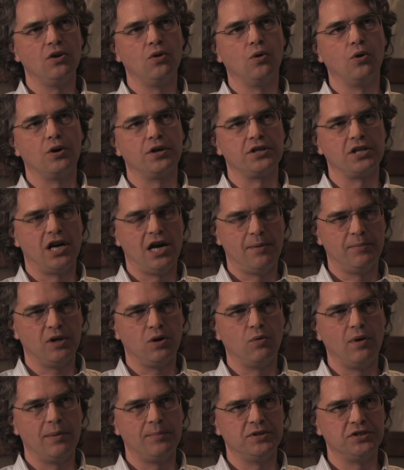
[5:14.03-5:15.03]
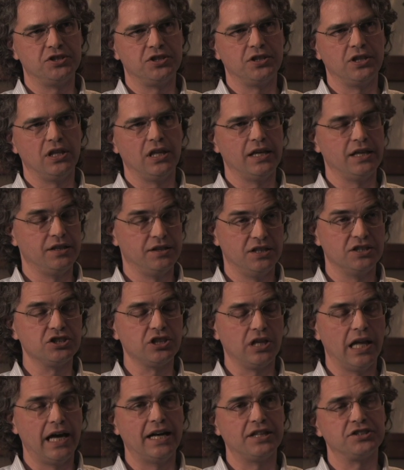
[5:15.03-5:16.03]
or atomic weapons in, the, in
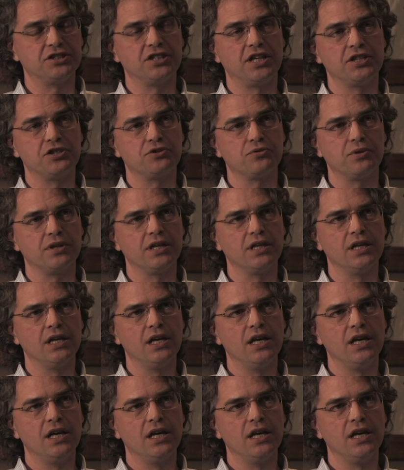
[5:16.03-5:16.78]
this last century.